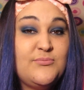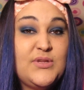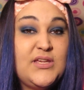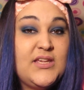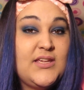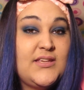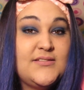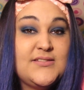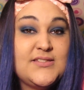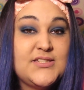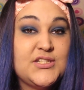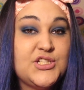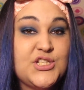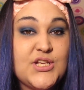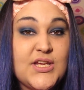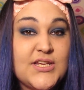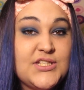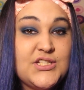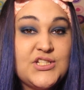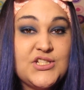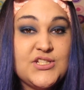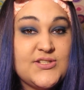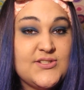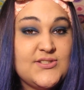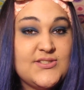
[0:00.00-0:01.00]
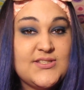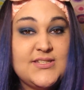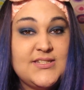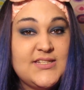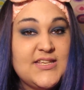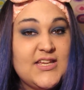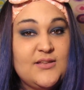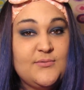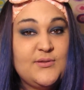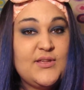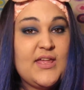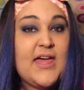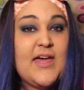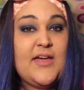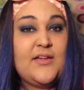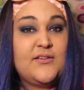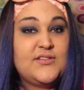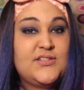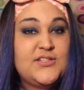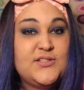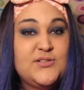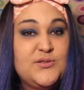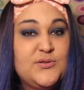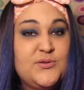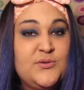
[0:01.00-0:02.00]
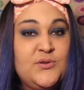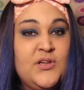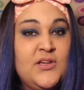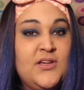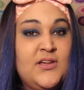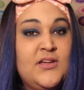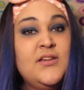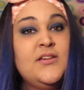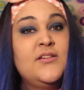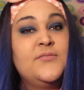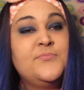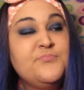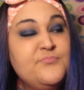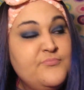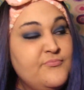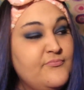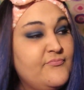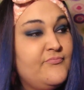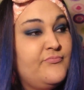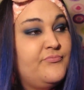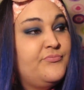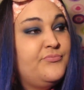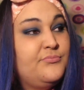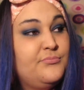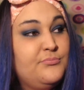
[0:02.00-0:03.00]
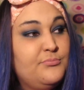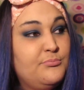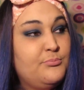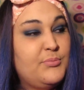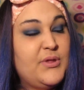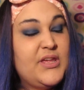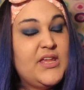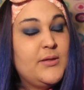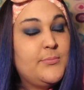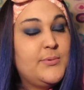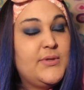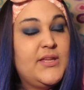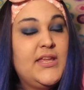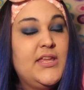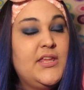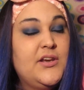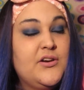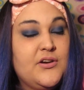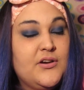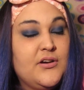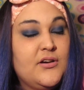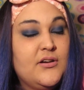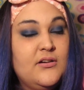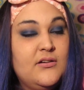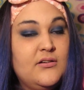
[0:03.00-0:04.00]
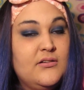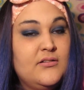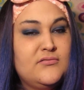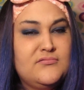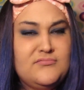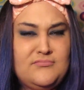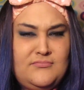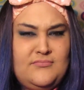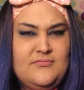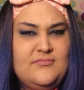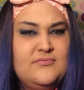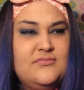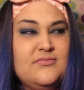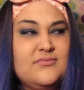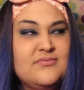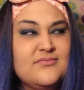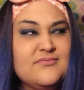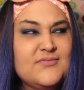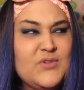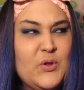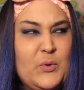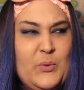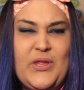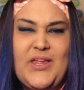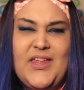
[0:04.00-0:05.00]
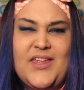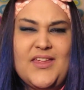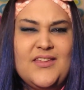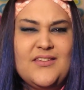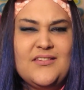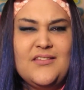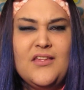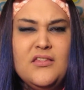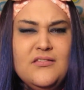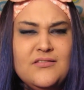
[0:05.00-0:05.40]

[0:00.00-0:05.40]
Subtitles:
me suggestions and tell me how to be a beginner. Go ahead.